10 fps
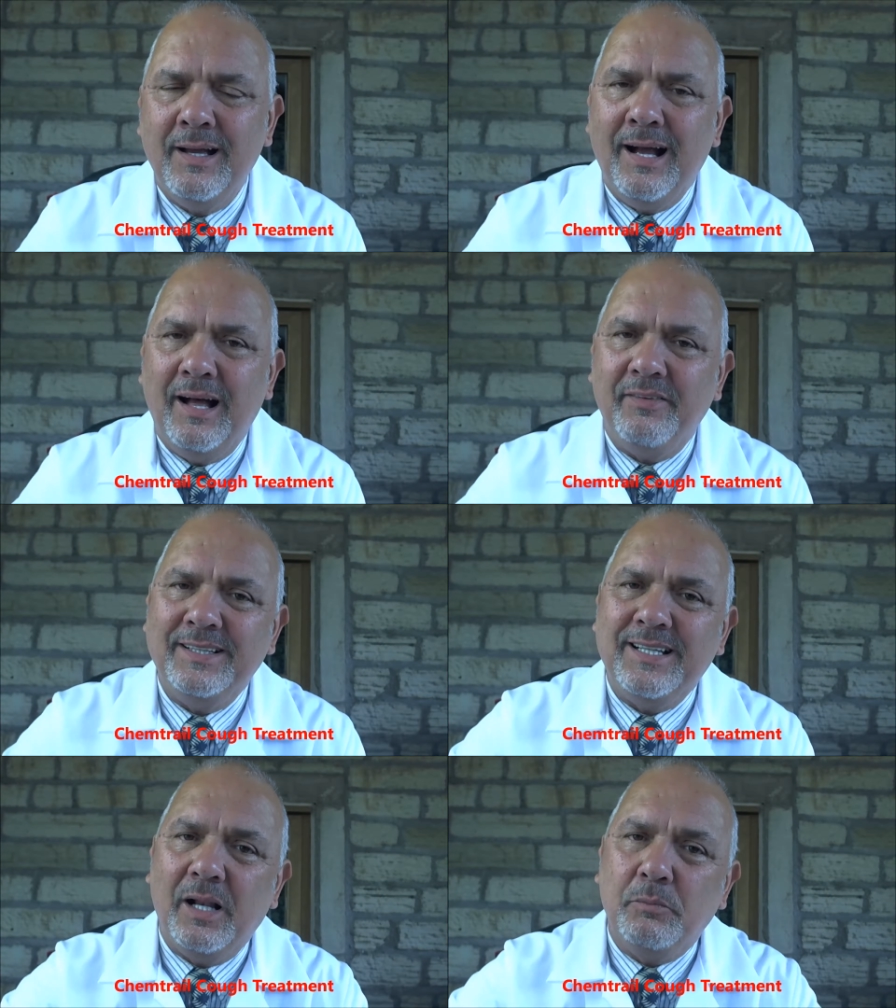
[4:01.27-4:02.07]
and
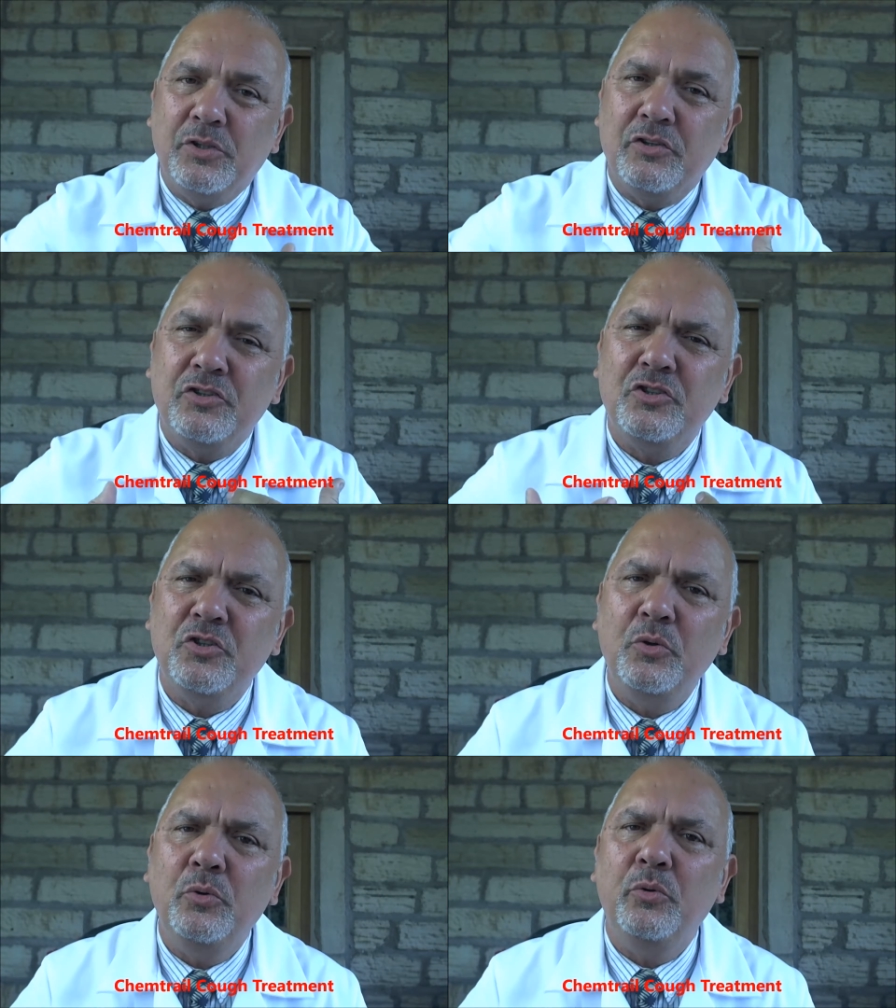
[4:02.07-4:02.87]
these help to
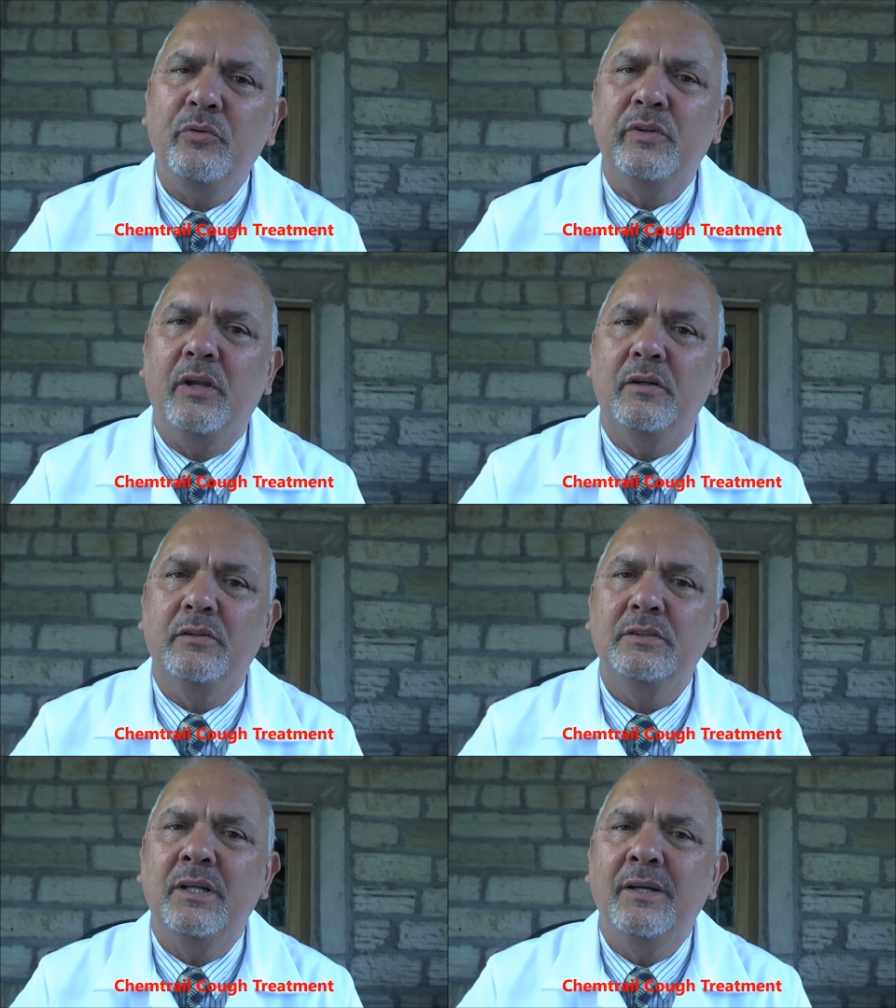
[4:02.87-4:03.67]
soothe the
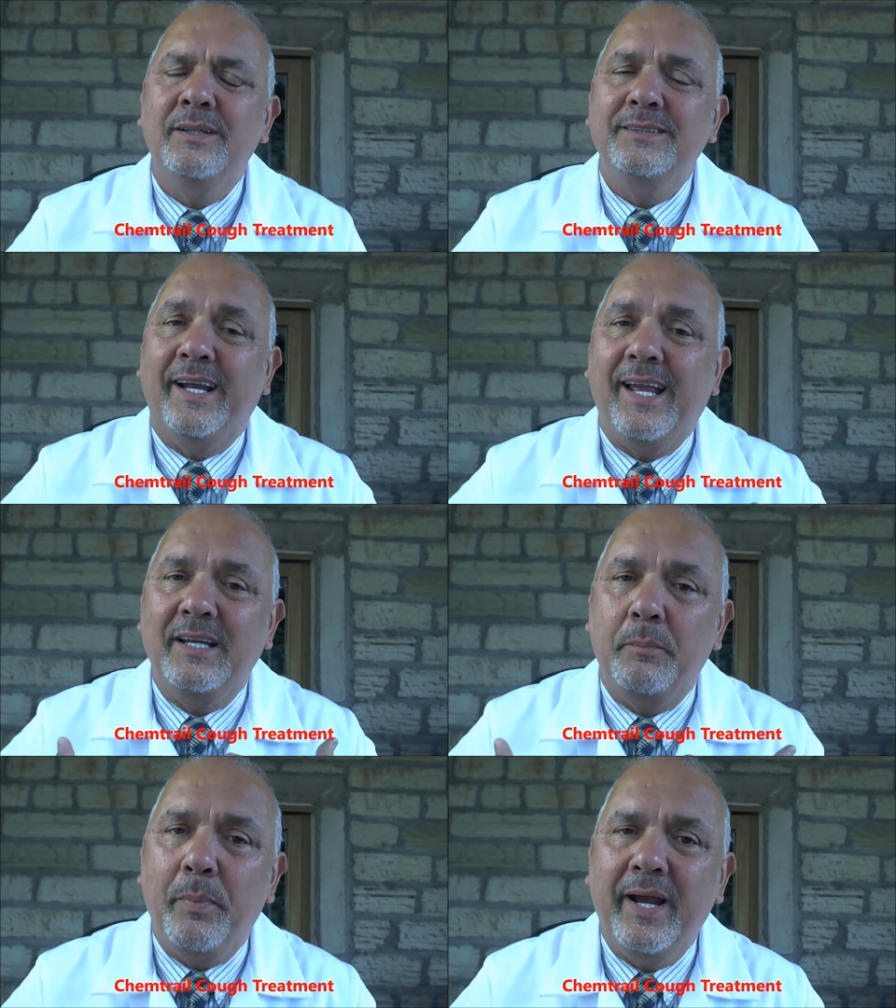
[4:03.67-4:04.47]
lungs, take
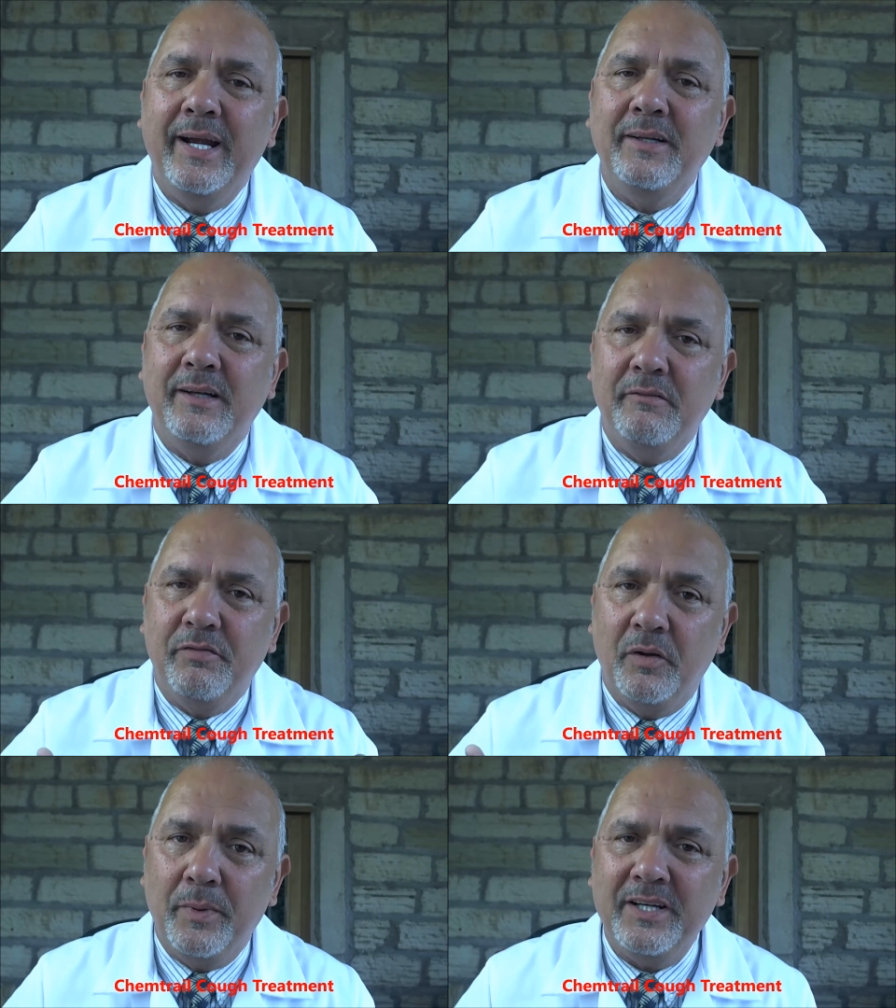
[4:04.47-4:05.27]
any pain and
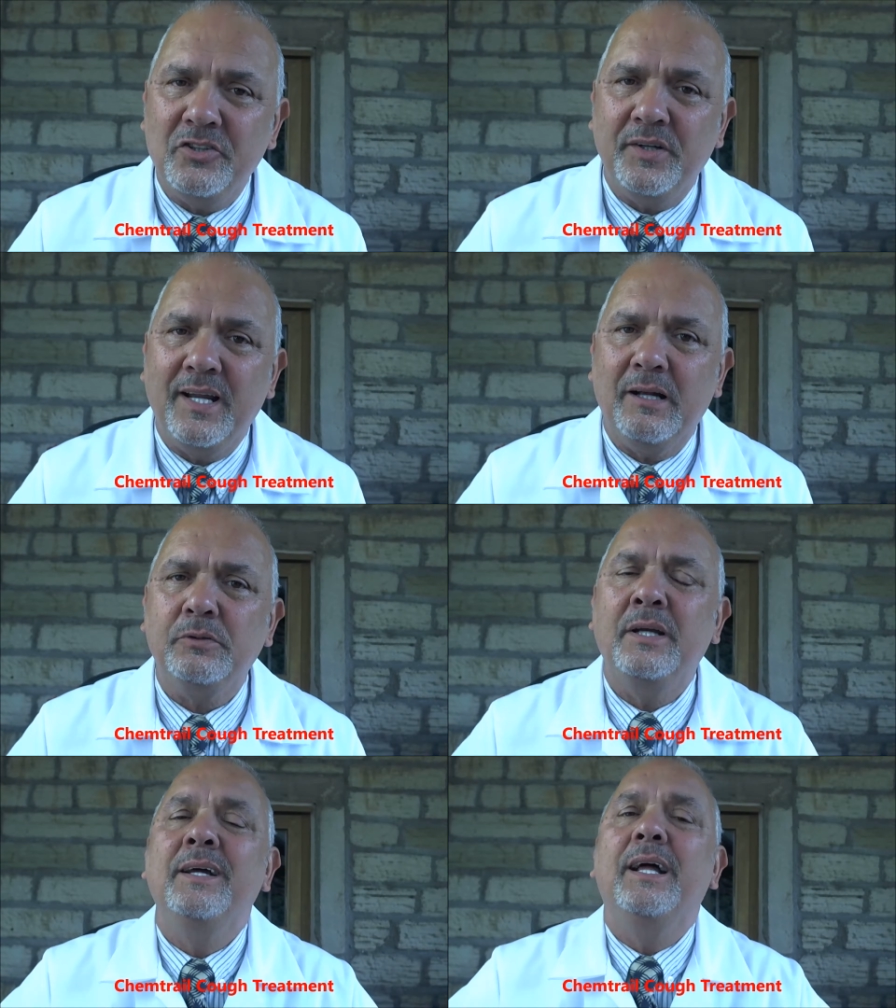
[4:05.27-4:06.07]
inflammation out,
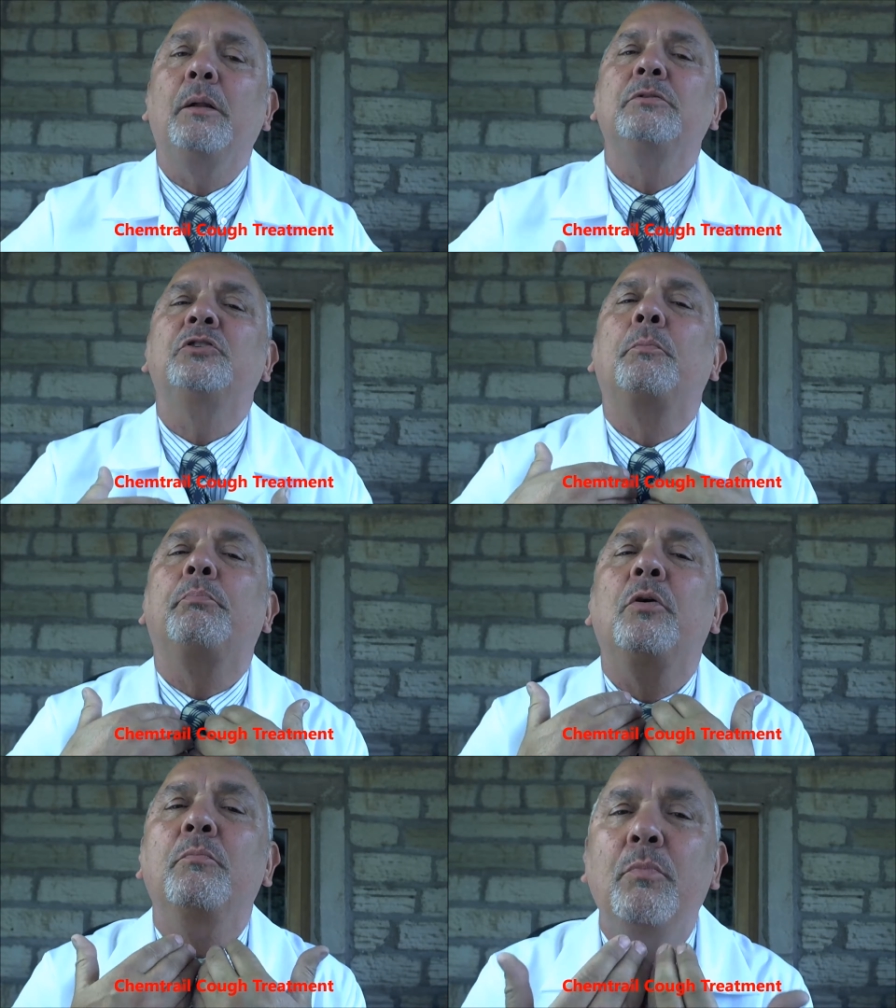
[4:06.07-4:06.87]
helps to
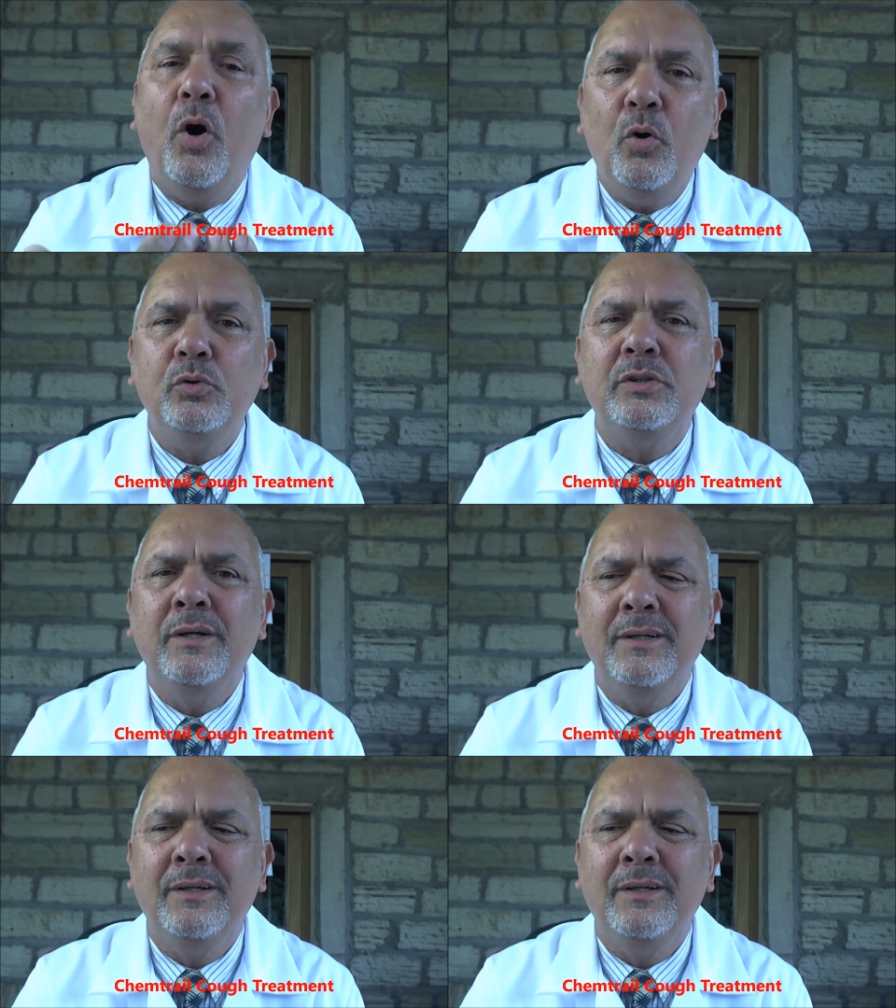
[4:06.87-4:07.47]
promote